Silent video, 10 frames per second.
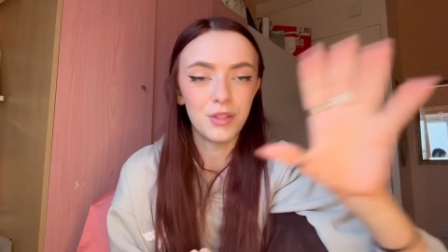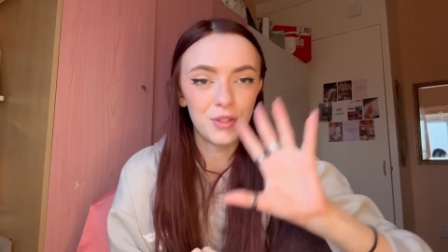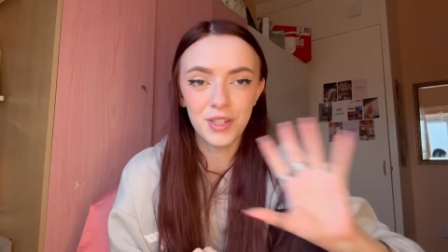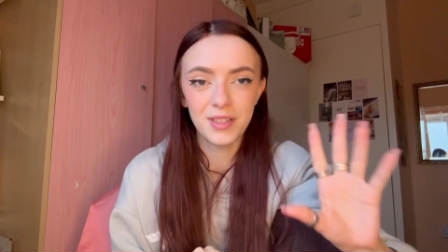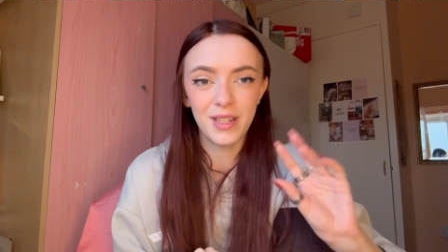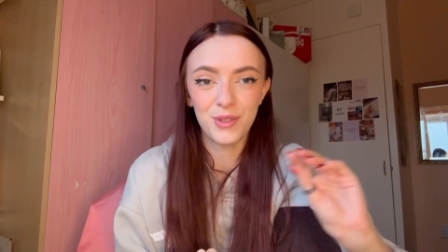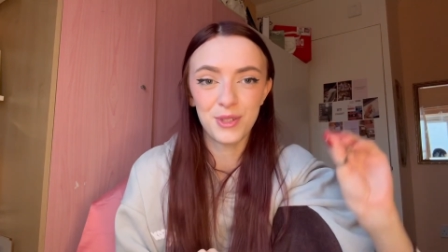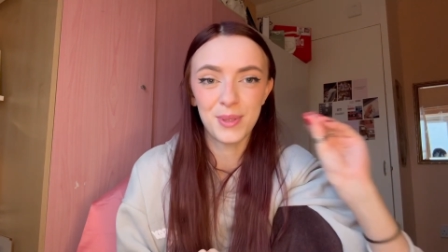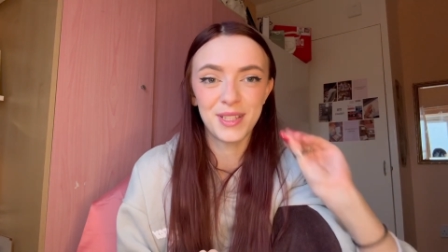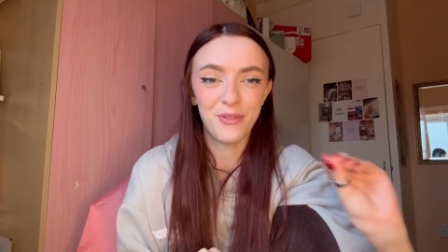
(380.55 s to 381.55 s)
You just need to
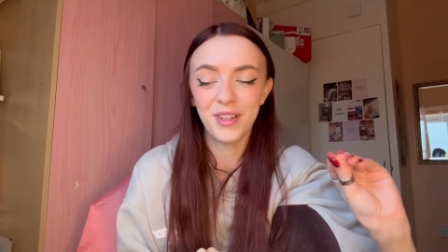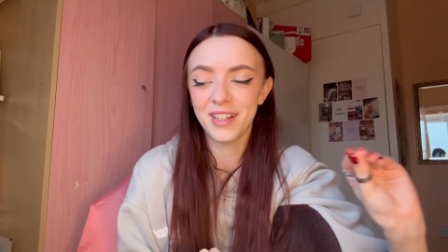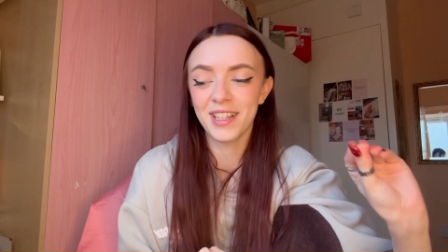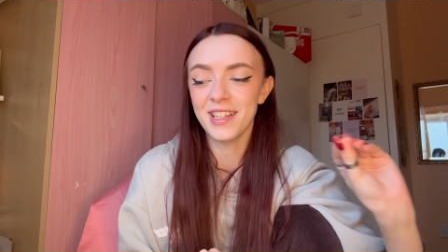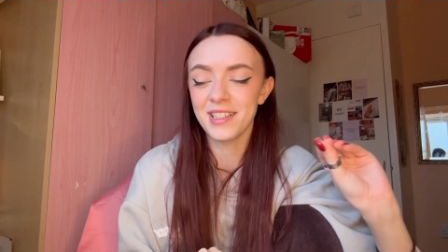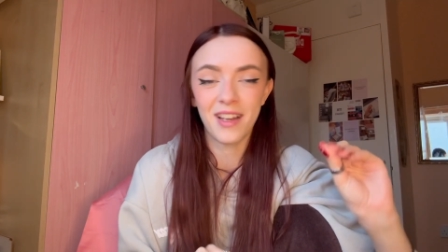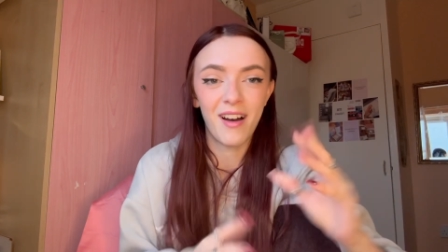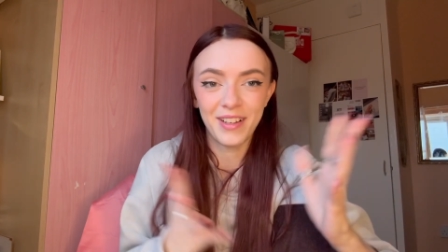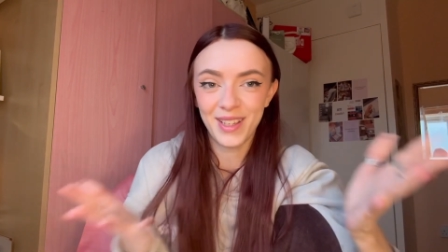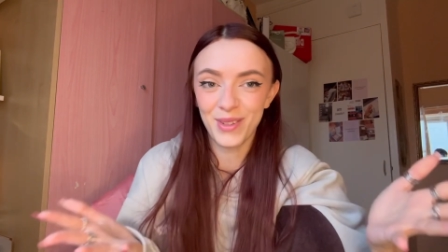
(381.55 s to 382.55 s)
specifically
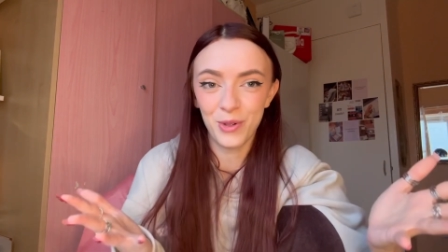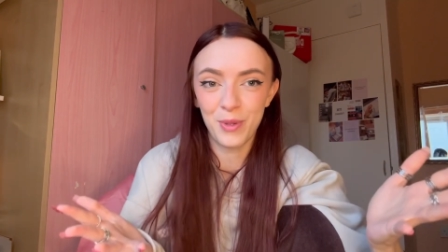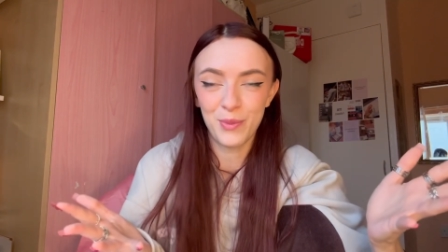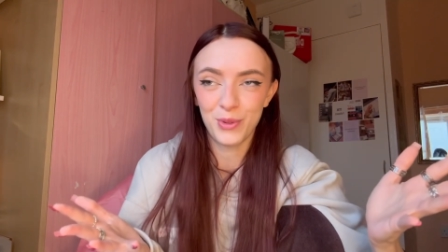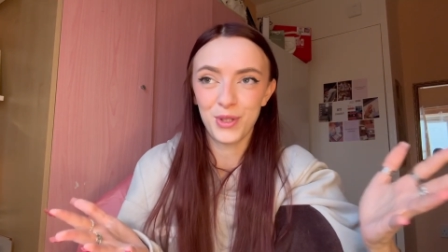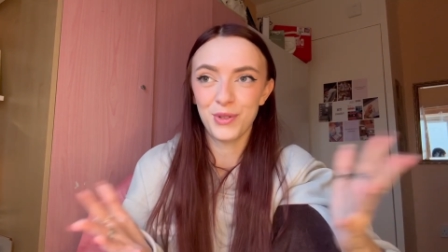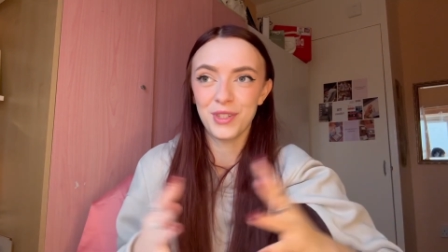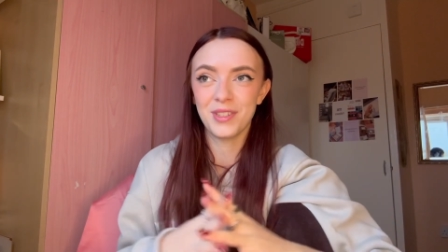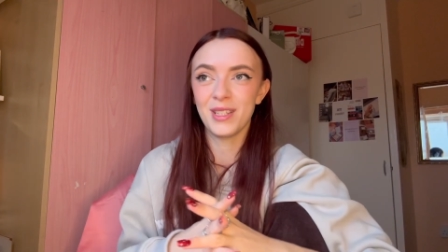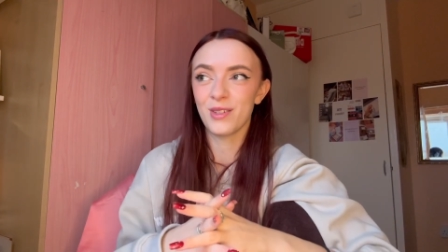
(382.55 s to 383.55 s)
target your people. You
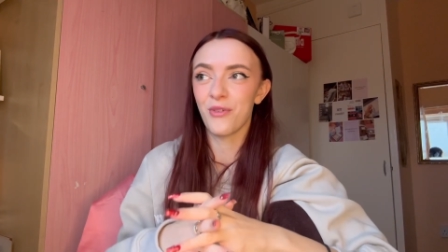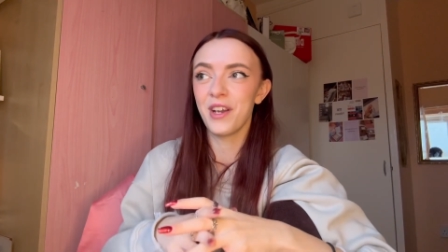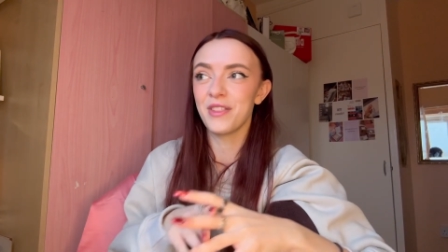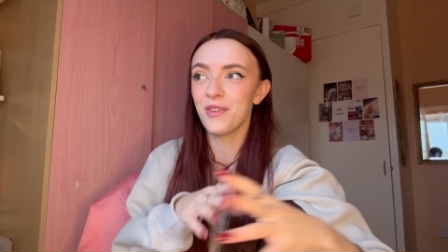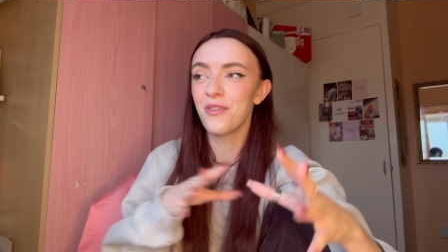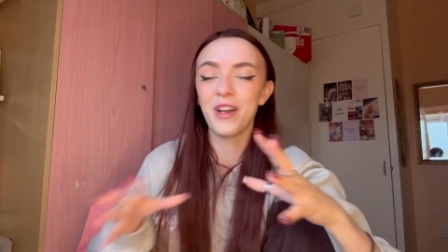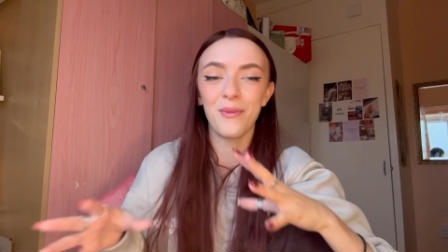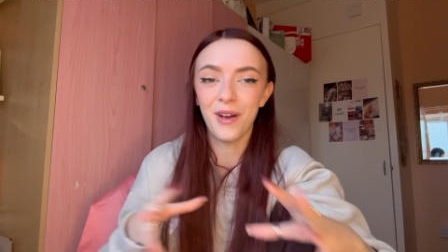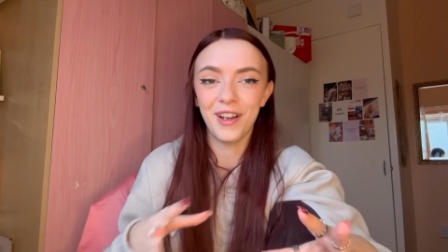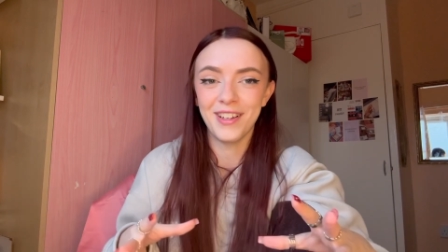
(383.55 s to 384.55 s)
just need to write the
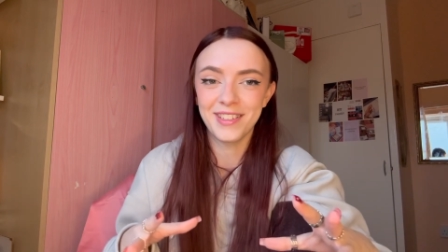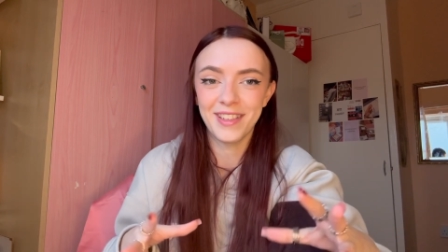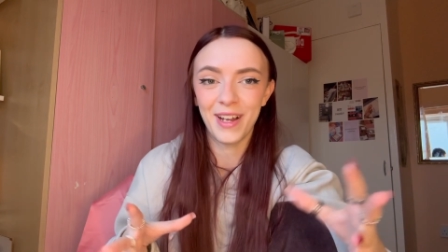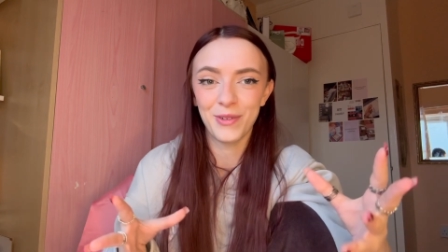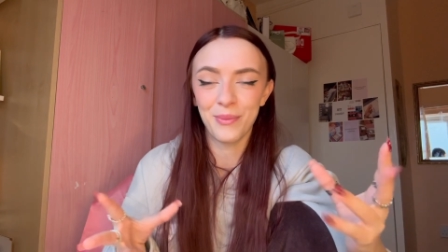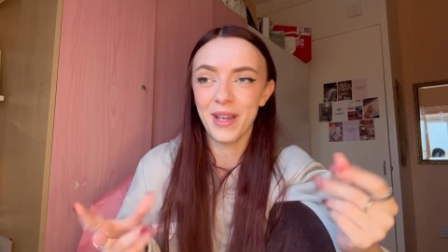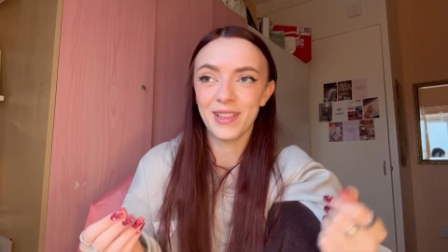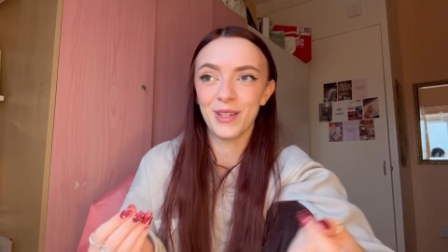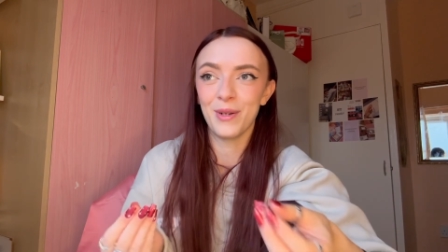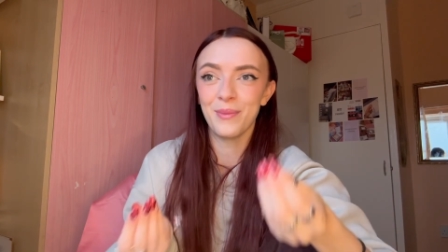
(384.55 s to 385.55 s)
right words that will
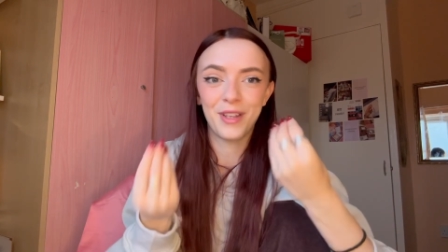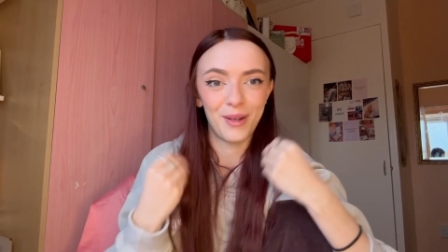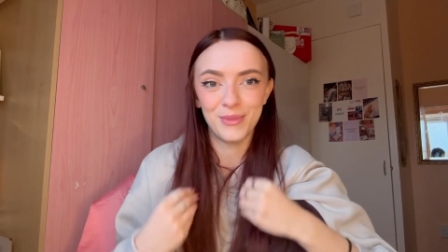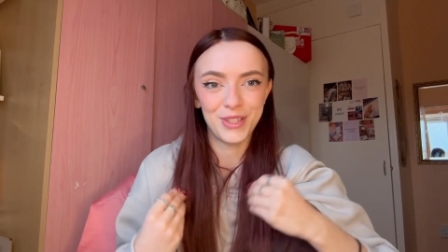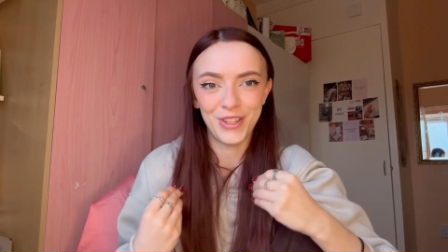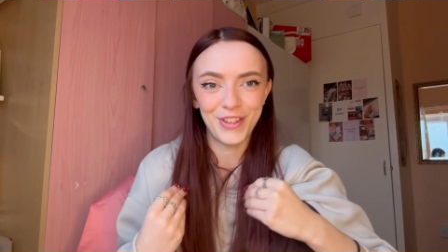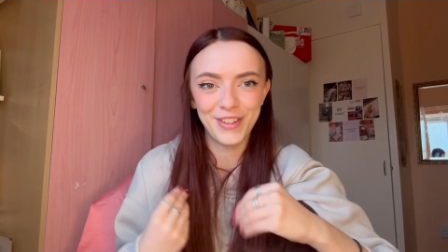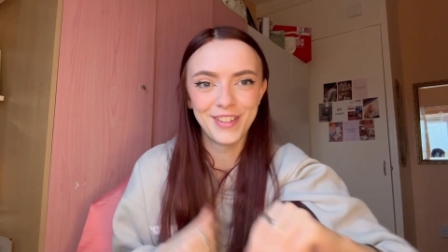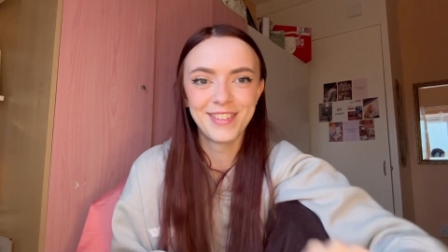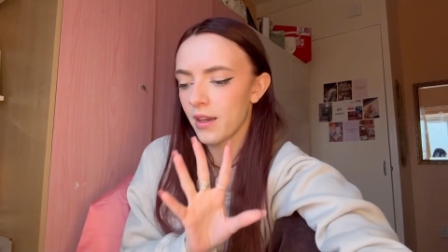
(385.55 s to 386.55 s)
make them come to
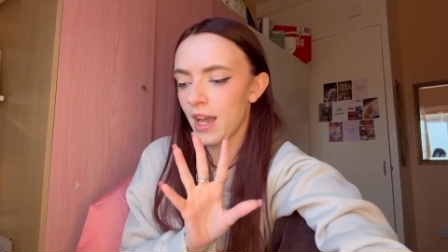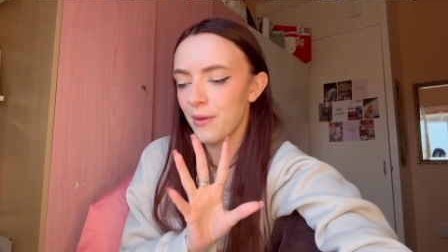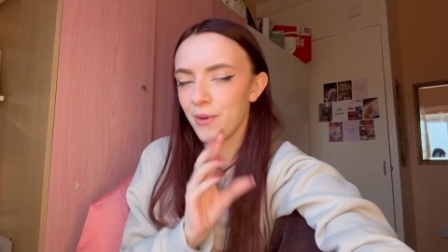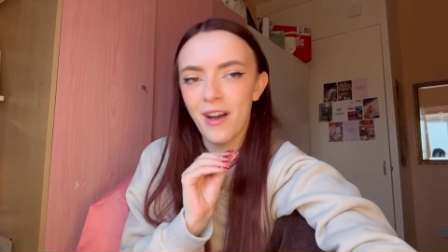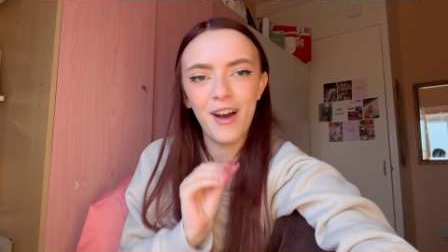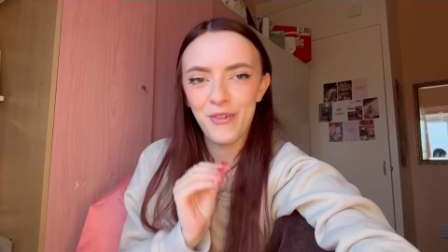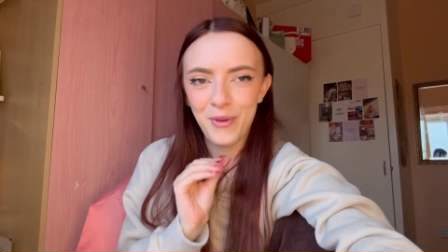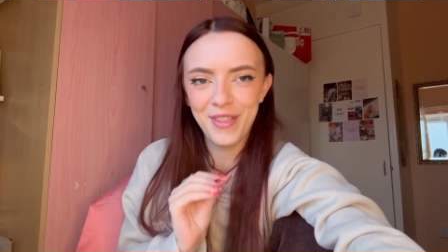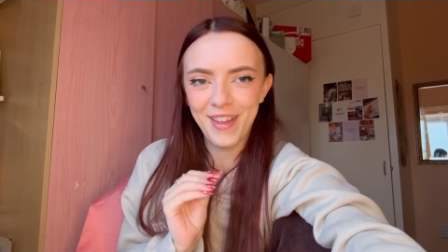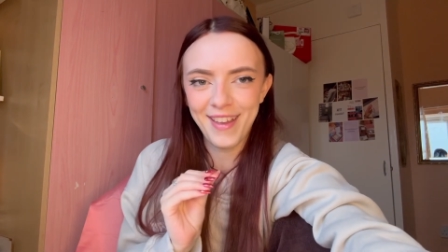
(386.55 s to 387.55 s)
you. Okay, we are
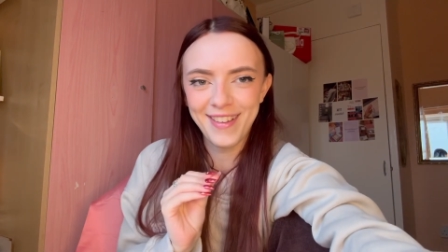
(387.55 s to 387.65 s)
halfway there.